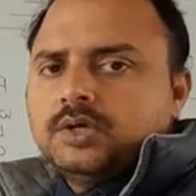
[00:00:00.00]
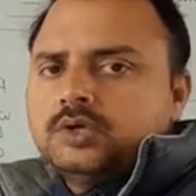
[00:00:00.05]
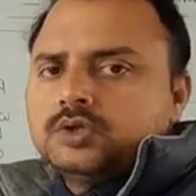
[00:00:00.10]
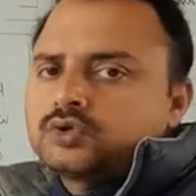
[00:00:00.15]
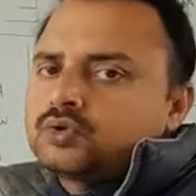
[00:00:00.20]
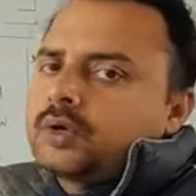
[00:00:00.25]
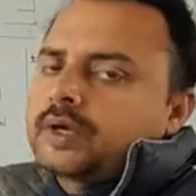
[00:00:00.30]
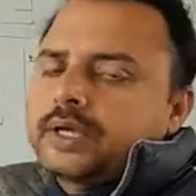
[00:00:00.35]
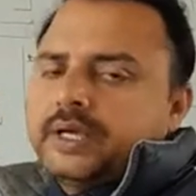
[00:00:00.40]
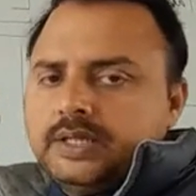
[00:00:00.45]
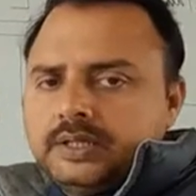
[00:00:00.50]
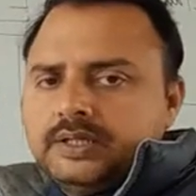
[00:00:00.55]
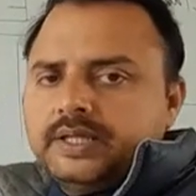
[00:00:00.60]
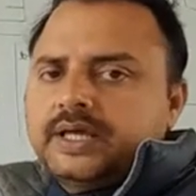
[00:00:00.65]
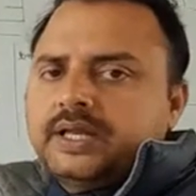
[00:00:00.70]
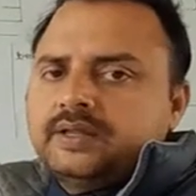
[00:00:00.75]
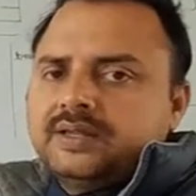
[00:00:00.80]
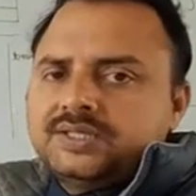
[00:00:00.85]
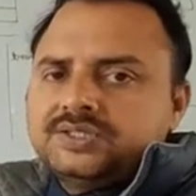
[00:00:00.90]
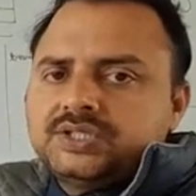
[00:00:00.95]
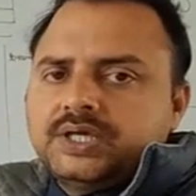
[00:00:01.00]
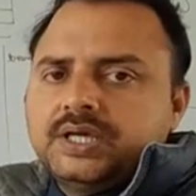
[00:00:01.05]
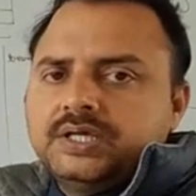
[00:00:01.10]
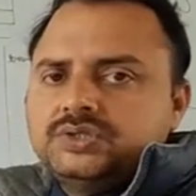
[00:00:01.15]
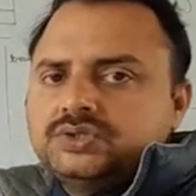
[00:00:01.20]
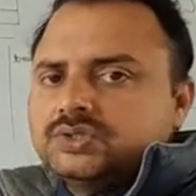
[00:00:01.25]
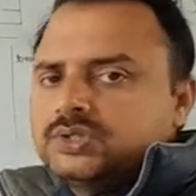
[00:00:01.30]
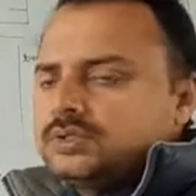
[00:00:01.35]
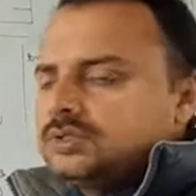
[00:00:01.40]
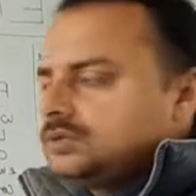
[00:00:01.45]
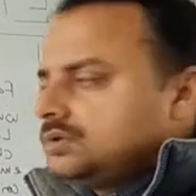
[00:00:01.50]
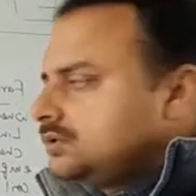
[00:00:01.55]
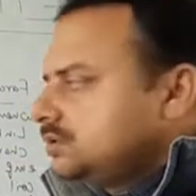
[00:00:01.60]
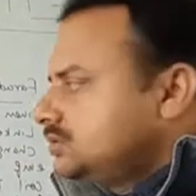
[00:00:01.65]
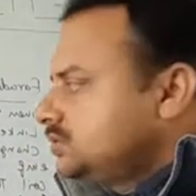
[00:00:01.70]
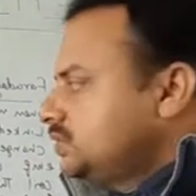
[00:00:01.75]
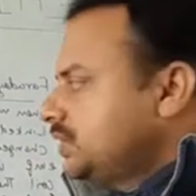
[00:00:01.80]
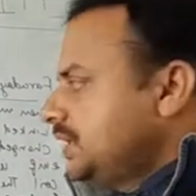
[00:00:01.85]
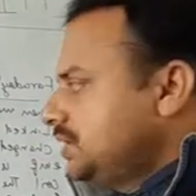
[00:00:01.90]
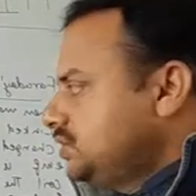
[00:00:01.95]
So again there is a change
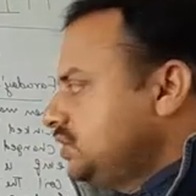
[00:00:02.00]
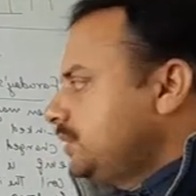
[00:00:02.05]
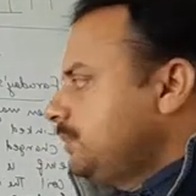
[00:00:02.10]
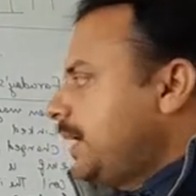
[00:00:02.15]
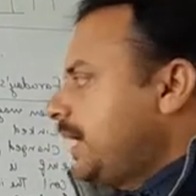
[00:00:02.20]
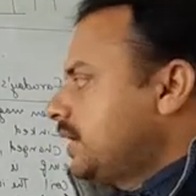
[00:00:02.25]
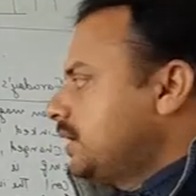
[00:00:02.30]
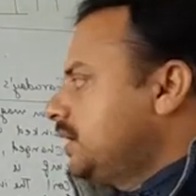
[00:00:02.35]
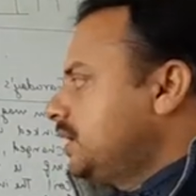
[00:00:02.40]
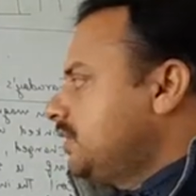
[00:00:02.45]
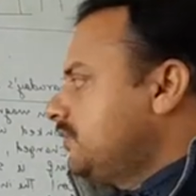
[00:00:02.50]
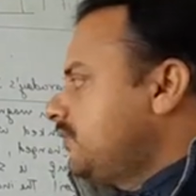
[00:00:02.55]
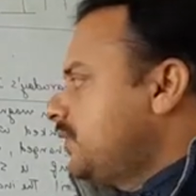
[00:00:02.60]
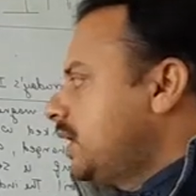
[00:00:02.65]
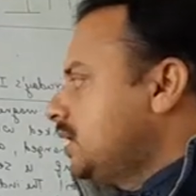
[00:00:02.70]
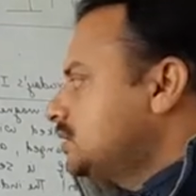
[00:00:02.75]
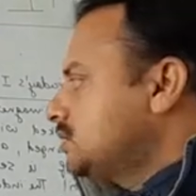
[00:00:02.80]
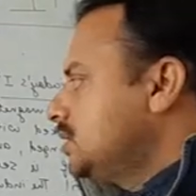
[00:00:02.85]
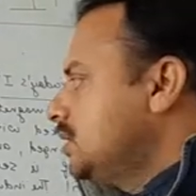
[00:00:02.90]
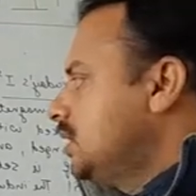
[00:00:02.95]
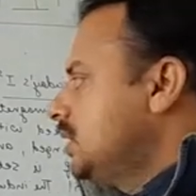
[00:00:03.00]
in magnetic flux,